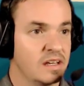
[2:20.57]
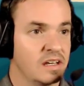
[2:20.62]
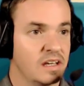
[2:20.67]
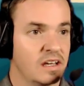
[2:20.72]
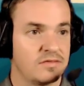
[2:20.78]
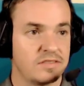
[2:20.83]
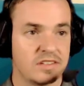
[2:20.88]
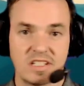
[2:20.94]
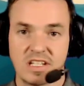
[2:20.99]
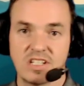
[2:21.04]

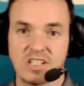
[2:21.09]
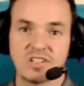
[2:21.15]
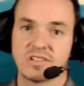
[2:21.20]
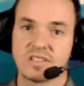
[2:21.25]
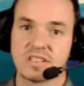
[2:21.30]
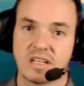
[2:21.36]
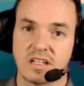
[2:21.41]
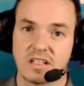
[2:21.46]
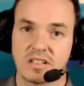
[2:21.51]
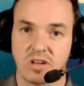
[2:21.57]
if the teacher's
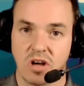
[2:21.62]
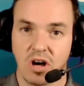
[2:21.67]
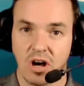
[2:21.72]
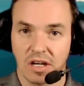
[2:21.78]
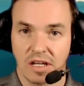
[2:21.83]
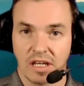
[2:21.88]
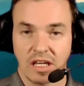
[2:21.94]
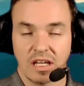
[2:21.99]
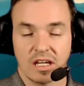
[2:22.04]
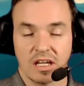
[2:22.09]
like
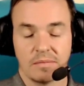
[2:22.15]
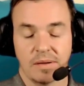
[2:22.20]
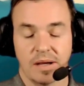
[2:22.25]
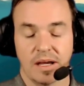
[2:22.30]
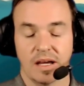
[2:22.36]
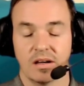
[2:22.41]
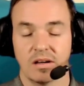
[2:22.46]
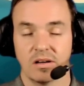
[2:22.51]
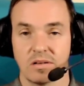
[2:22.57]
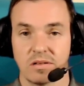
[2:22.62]
talking
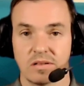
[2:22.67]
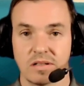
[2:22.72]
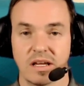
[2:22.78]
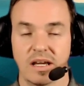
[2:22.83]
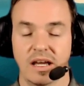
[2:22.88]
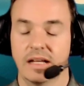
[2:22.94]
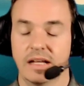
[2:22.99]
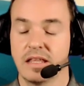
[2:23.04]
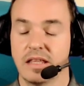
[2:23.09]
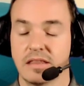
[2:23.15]
about
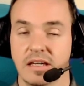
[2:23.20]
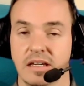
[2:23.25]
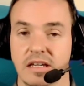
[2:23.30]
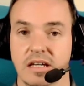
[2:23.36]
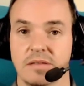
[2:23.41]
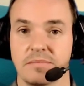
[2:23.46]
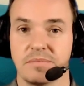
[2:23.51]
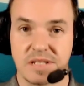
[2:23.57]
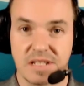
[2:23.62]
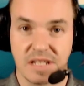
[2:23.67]
anything
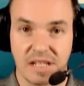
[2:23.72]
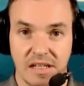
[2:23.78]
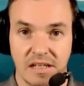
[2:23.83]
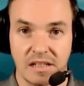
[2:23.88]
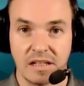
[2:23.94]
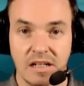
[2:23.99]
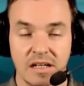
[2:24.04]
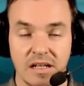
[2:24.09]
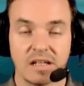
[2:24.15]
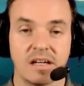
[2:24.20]
in
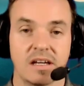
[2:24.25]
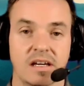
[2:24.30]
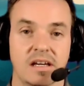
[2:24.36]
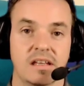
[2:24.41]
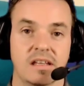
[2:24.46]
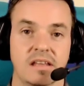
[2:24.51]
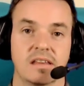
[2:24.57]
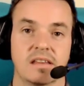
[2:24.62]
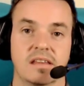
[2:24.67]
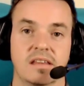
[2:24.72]
particular,
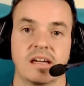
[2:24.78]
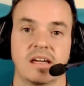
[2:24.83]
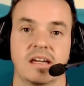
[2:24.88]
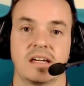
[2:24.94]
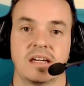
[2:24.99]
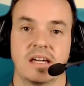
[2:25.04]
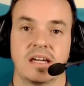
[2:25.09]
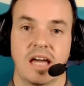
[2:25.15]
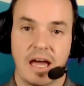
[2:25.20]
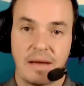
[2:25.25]

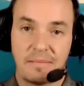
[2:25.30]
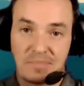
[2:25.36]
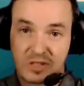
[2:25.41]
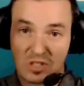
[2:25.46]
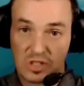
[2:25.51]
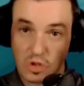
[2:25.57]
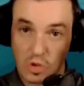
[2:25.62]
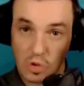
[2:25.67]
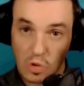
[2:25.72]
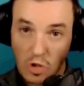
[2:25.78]
they
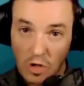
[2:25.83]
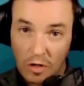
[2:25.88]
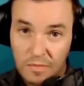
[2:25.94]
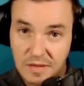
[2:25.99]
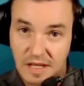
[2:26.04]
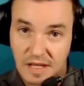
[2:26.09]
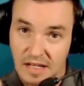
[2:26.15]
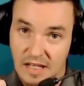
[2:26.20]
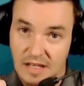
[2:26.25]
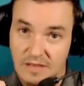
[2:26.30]
absorb
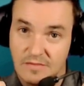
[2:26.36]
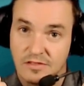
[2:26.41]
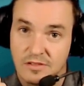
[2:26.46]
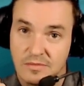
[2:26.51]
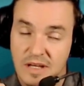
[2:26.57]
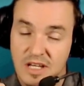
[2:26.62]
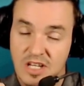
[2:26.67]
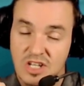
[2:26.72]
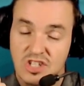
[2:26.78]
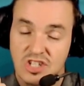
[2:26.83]
that
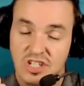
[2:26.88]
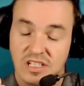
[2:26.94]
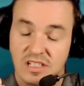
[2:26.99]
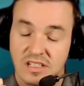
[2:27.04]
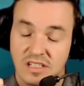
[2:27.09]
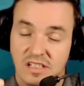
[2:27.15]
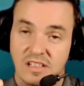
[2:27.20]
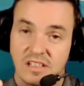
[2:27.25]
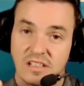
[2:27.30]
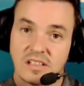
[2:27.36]
information
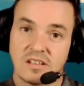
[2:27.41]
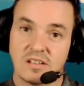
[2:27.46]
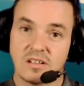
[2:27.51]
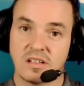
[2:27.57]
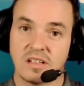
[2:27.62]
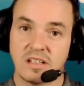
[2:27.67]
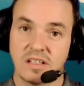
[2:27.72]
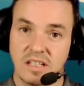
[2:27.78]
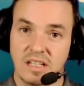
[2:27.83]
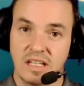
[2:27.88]

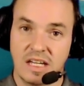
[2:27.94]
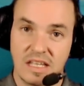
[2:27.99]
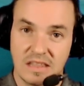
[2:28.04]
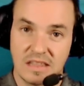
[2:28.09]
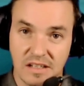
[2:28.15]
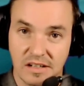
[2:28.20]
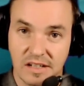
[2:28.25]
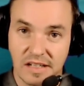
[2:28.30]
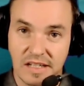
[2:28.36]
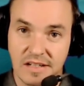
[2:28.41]
in
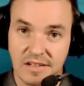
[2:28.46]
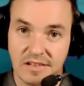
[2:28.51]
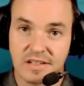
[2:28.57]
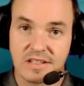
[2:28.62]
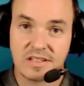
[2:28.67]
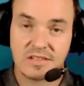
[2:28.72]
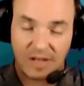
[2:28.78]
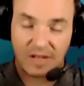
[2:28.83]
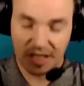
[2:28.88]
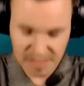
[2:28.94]
their
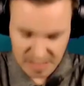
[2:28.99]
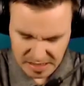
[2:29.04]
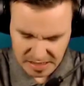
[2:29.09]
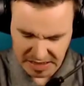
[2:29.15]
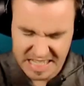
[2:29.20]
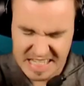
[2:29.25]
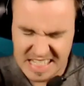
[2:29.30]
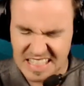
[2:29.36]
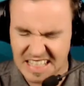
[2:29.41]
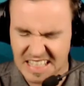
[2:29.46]
ears, right? They
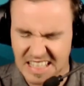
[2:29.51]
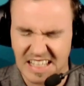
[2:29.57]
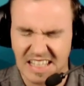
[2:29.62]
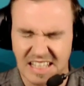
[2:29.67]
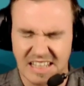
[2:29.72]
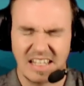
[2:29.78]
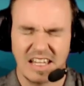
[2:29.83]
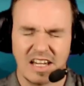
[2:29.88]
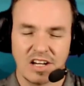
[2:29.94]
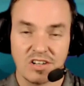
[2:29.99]
listening
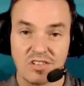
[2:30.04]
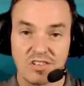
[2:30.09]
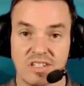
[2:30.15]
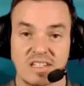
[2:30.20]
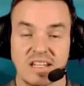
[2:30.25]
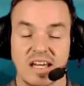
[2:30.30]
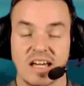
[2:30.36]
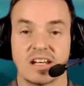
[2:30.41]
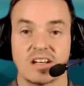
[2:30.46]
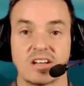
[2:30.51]
and they
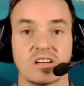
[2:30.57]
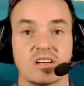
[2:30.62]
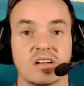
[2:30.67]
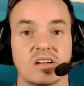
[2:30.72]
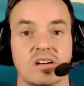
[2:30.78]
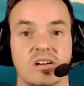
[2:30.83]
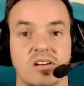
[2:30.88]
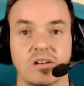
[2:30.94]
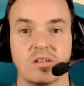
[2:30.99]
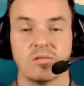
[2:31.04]
understand.
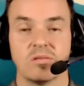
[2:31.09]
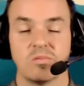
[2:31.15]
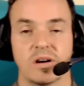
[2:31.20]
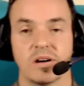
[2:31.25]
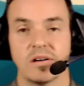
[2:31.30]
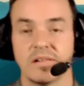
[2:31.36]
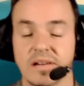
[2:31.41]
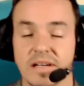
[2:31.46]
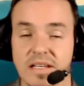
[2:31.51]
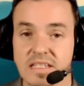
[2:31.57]

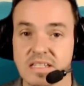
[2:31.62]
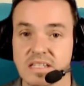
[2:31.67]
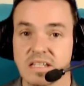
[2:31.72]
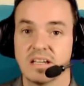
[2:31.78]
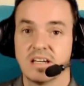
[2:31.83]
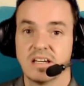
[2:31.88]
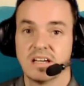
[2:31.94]
Whereas